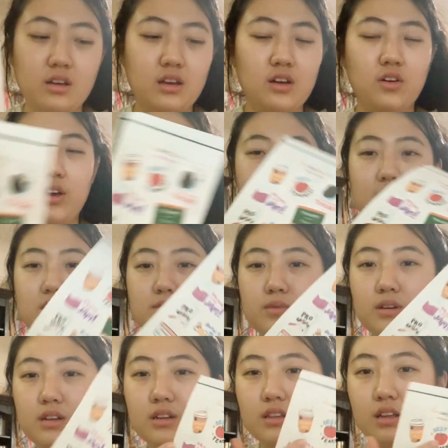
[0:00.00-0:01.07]
Okay, this
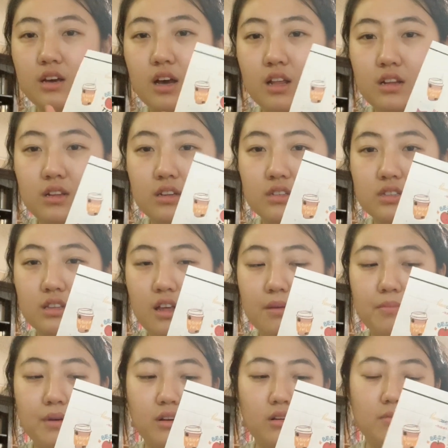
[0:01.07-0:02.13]
one, the color looks a lot
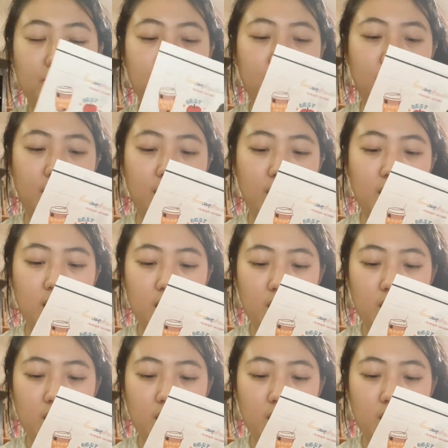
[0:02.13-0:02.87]
better, but